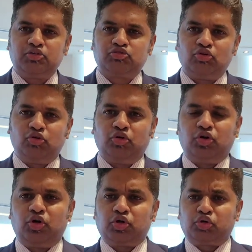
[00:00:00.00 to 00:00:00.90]
So,
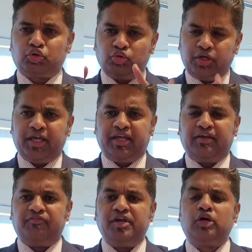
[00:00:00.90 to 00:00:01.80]
today
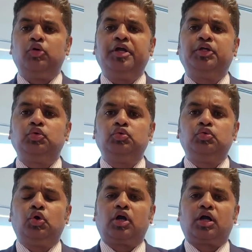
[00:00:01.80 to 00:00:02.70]
we are going
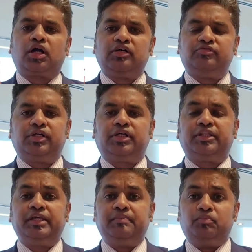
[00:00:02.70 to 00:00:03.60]
to cover
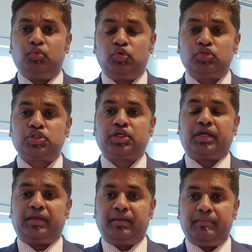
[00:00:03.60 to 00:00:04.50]
the most
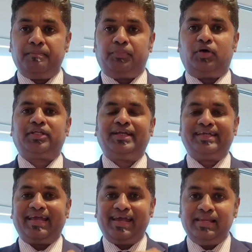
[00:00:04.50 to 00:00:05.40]

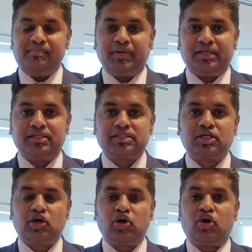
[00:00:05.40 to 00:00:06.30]
important elements
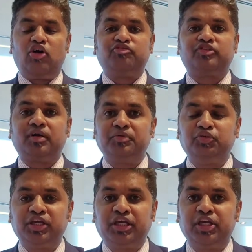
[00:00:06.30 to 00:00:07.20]
of
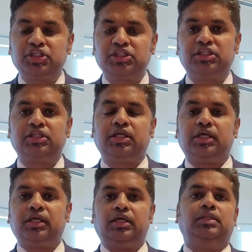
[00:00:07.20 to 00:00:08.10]
communication
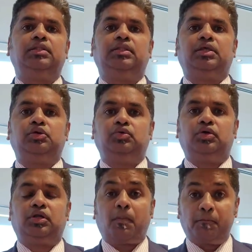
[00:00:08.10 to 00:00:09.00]
in
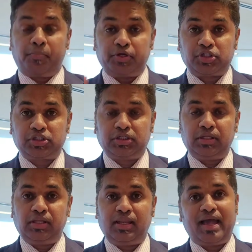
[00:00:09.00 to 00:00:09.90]
your
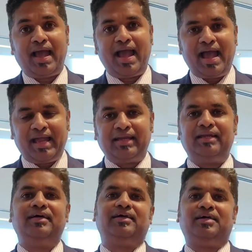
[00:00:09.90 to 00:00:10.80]
personal
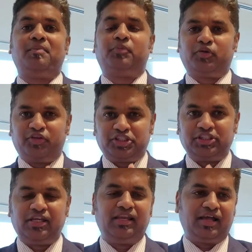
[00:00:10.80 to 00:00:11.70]
and
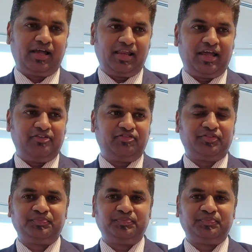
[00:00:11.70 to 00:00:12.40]
professional life.